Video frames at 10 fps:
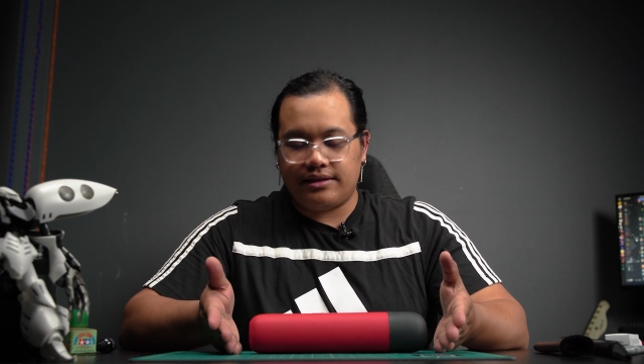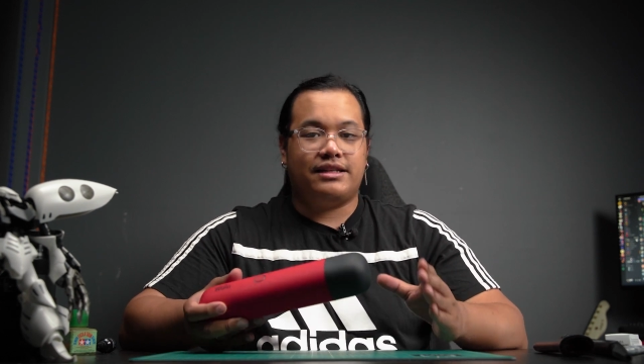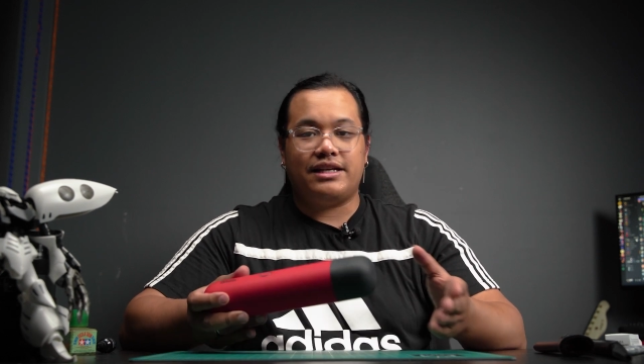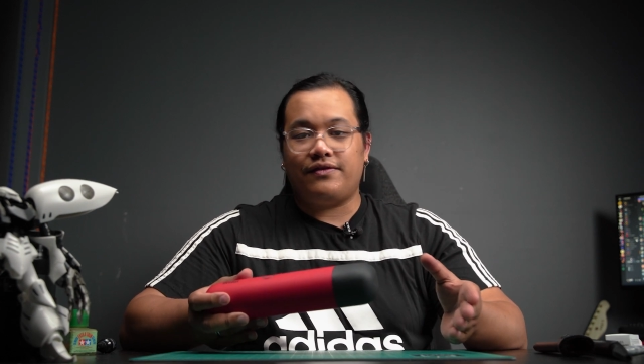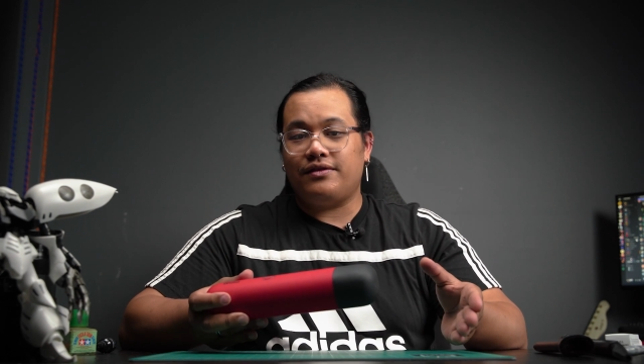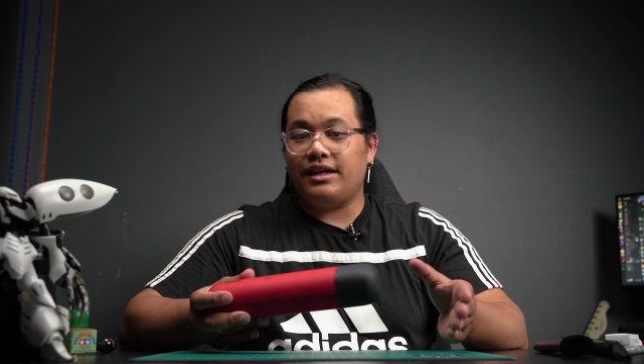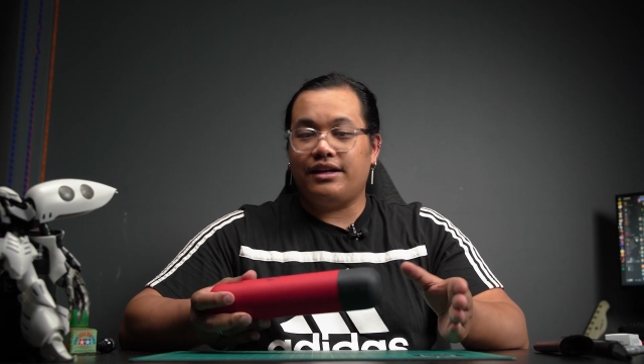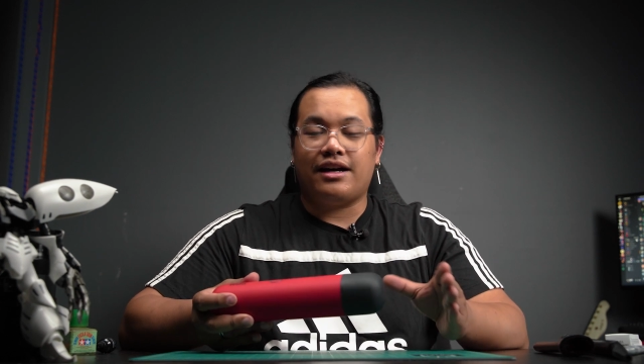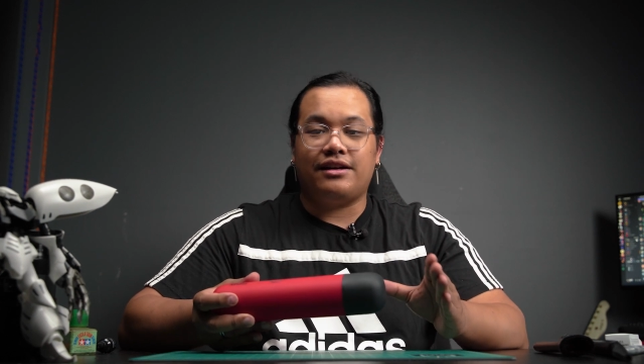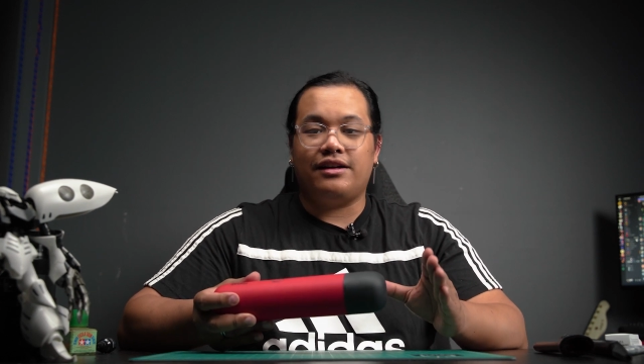It's definitely
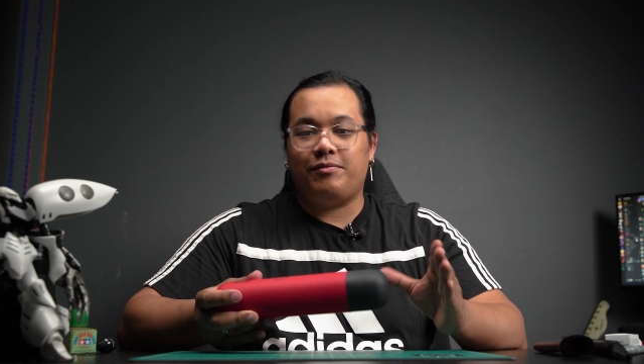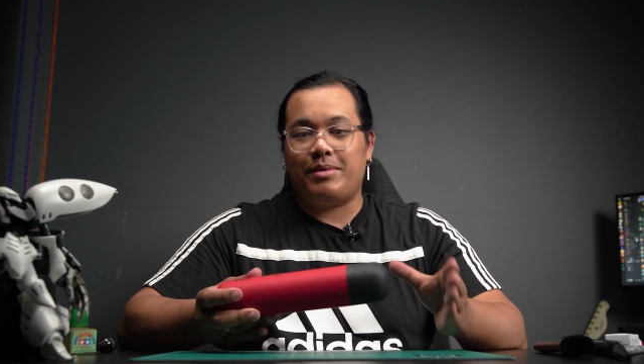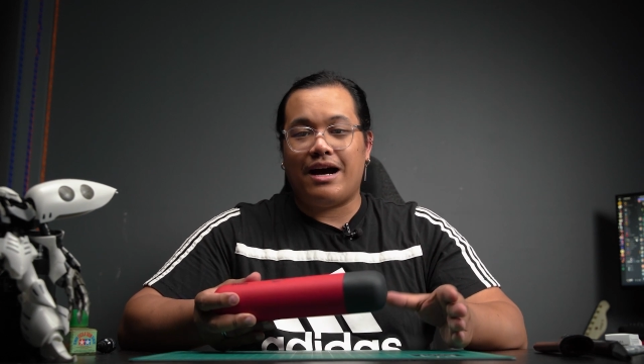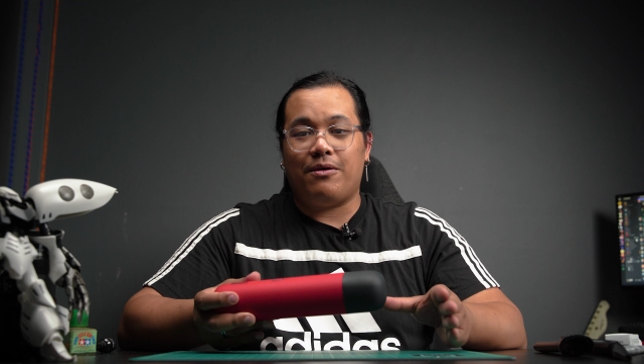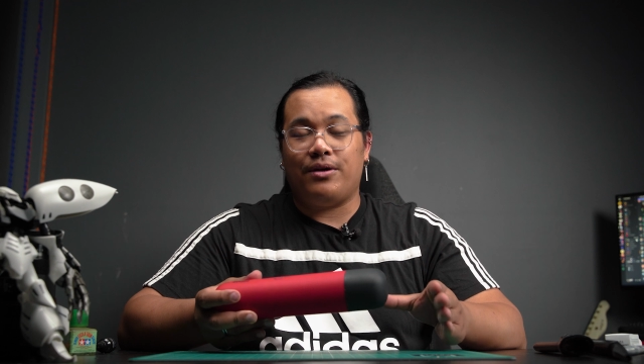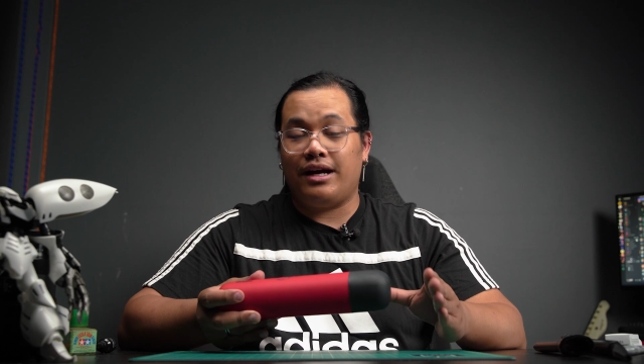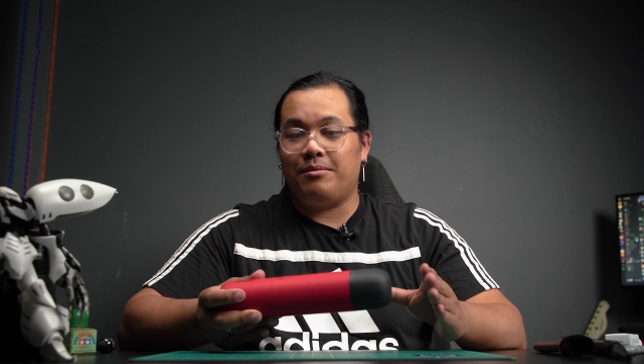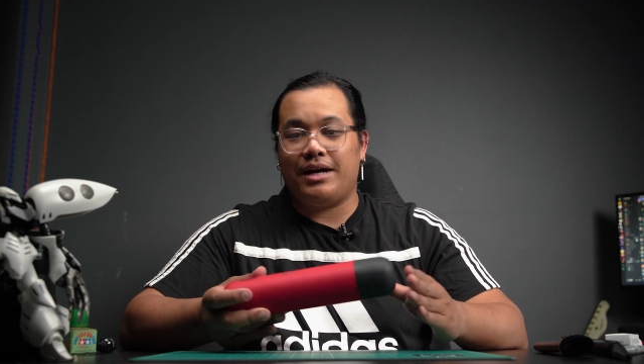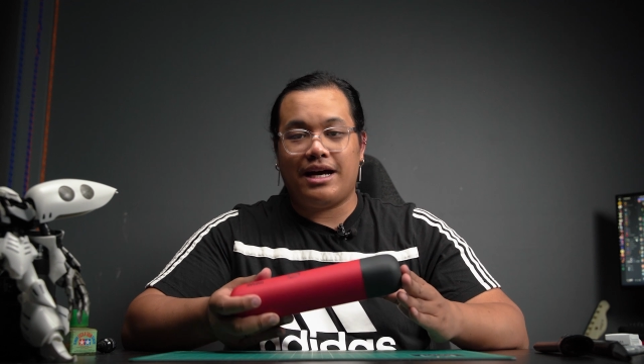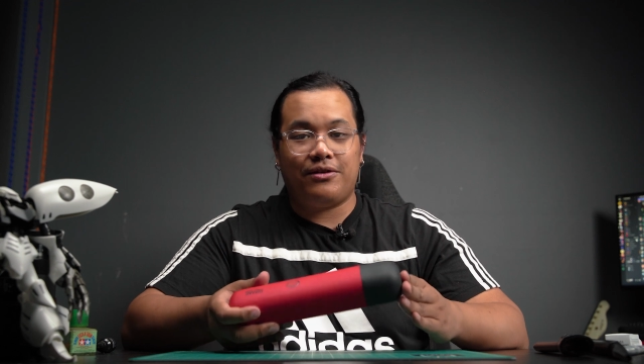got enough power
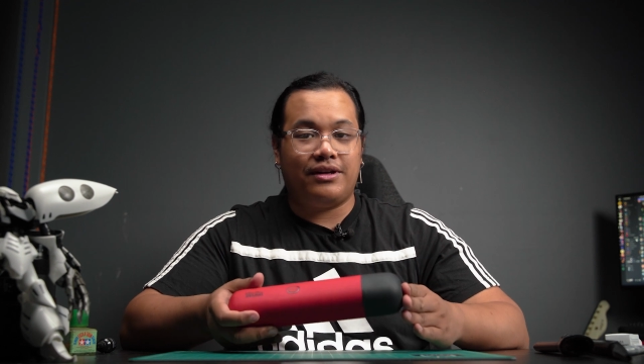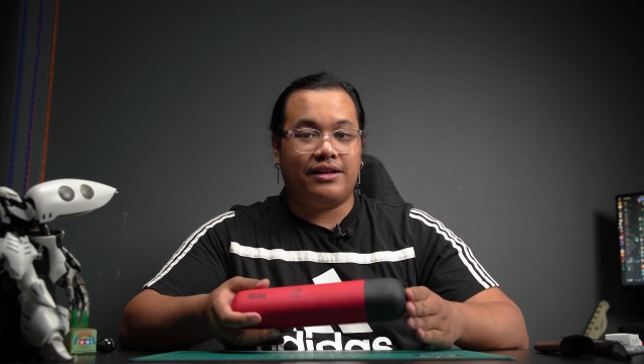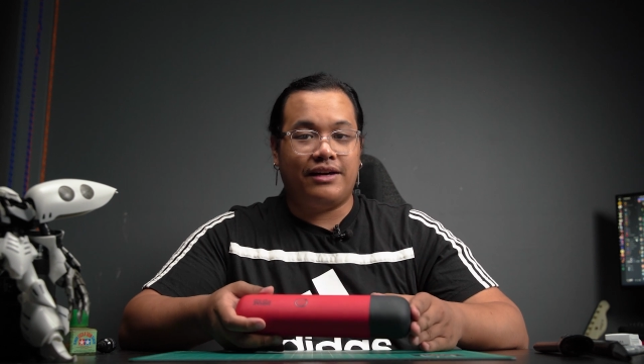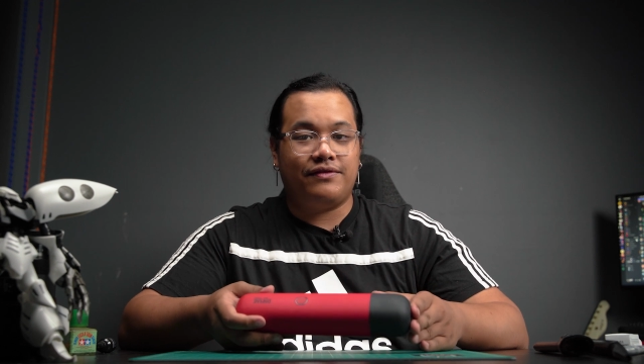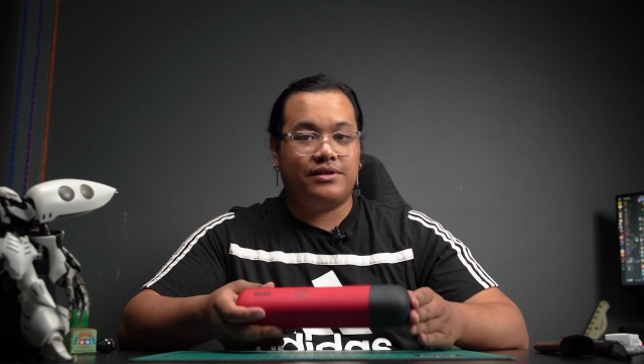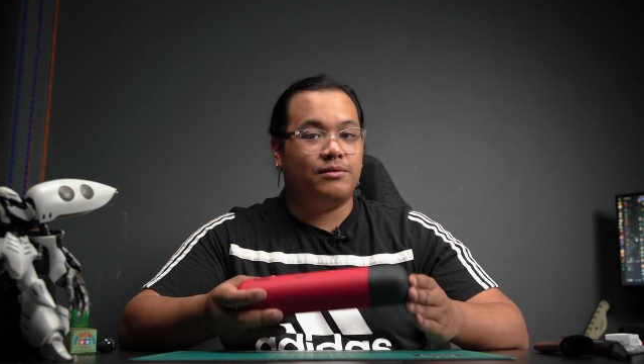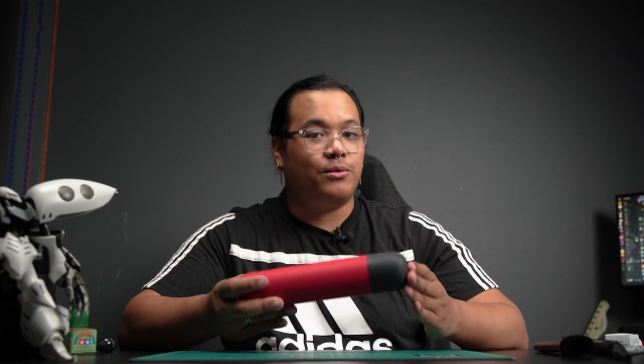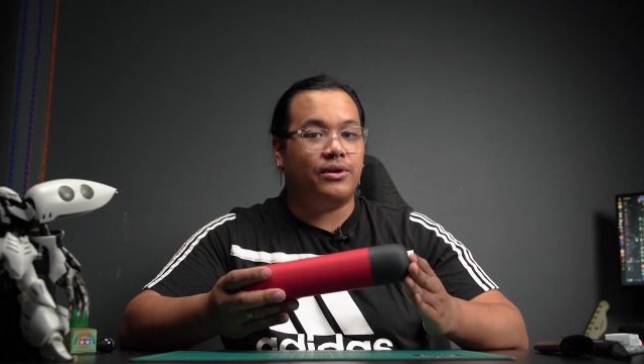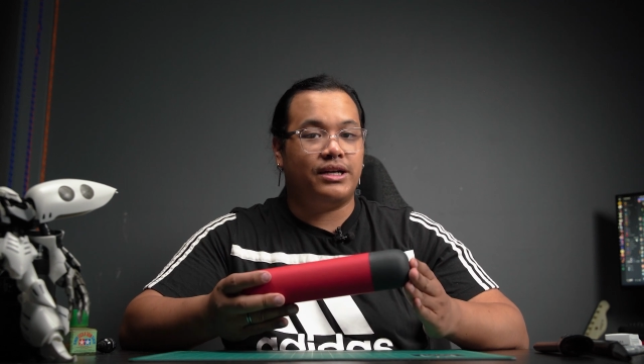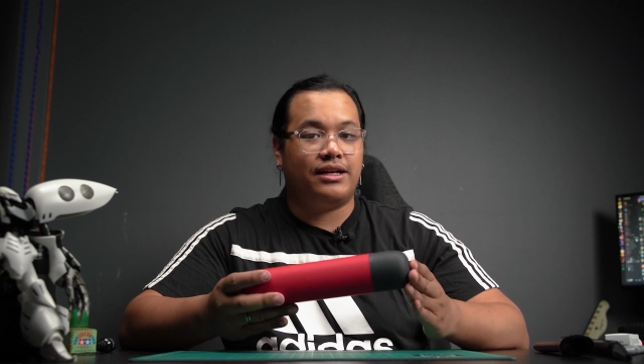and battery life to
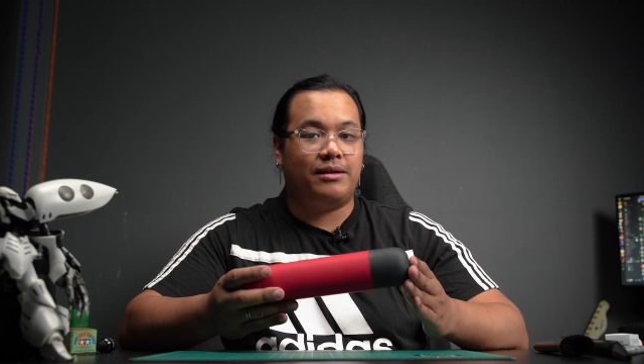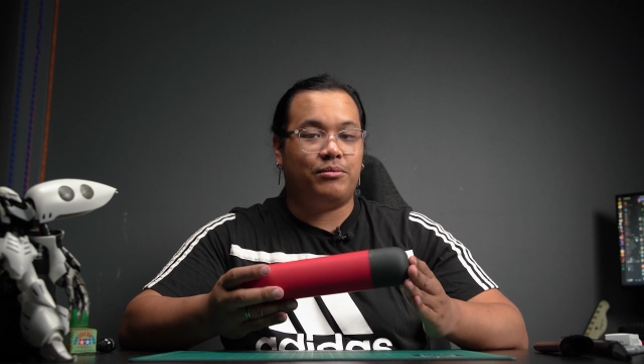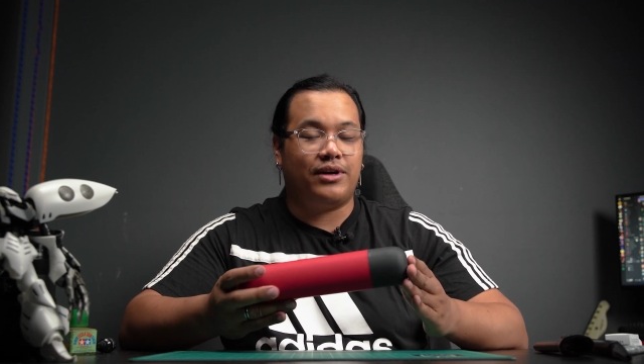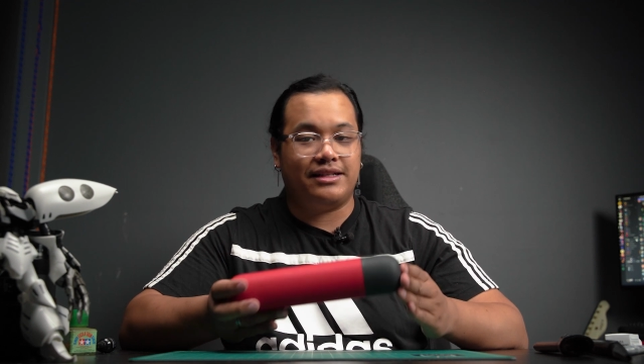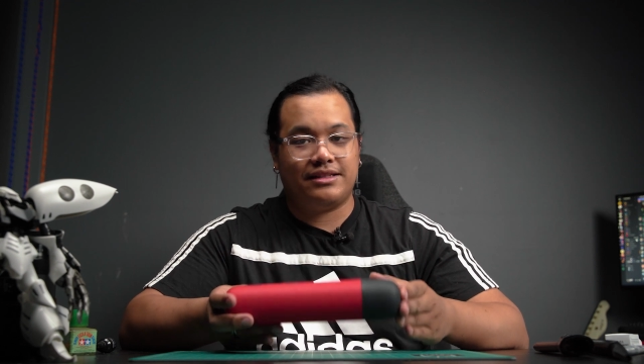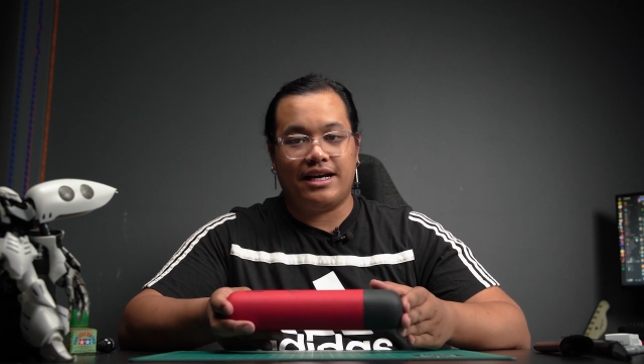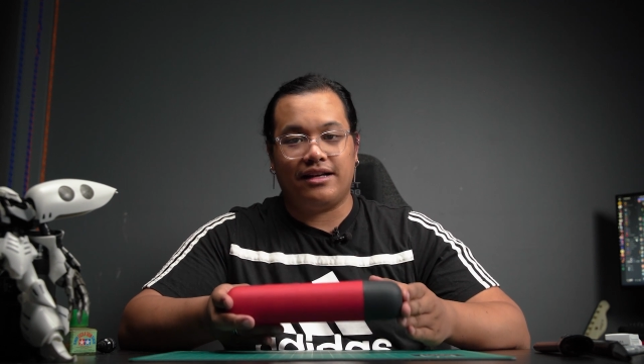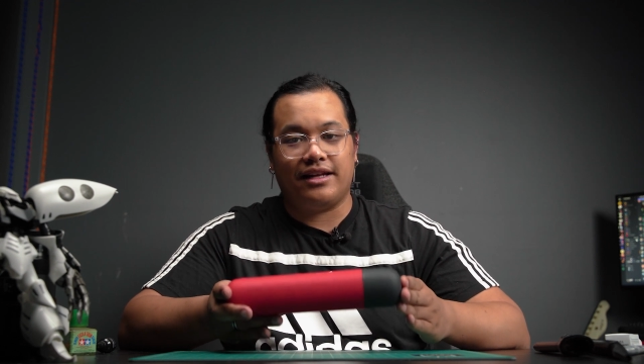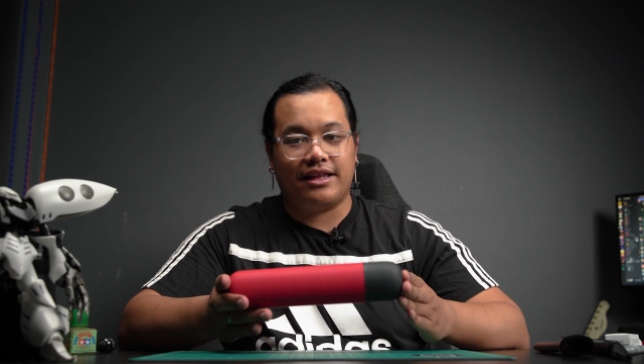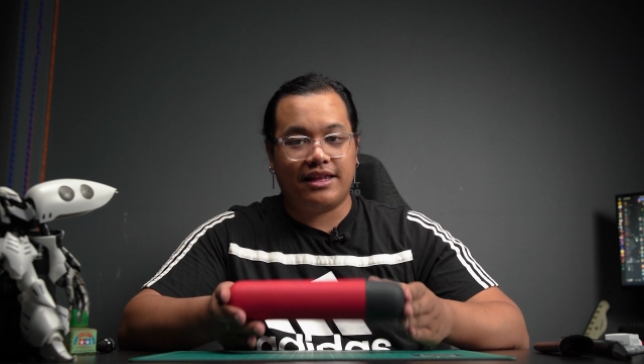warrant a price tag
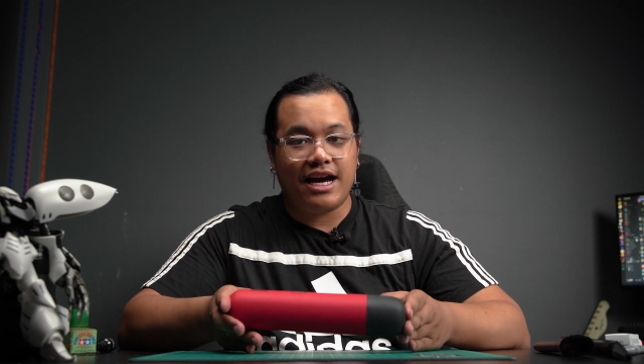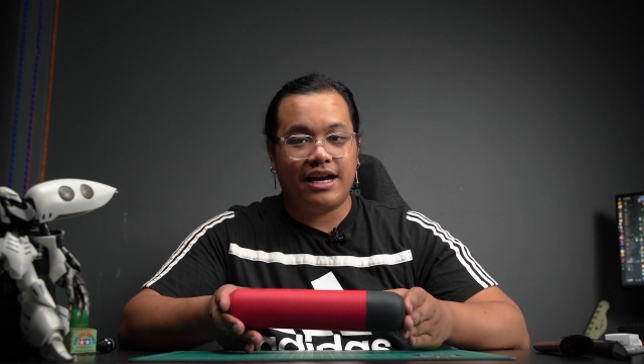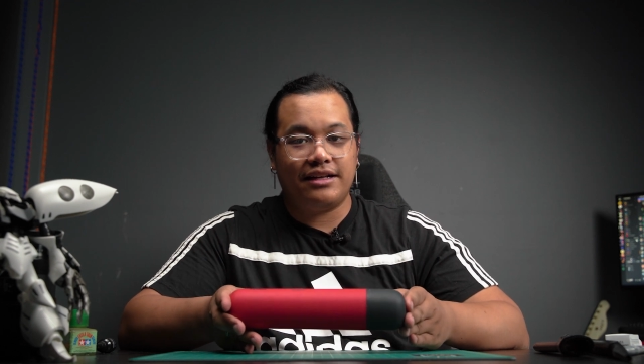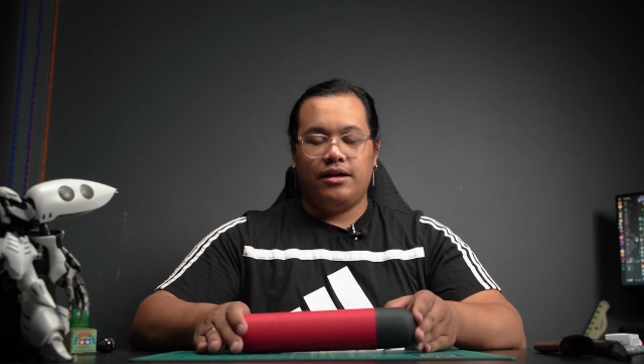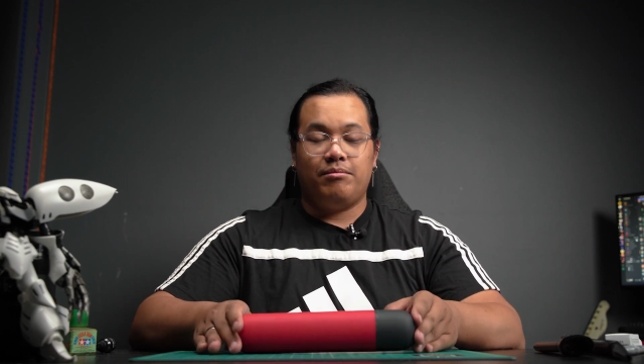like that.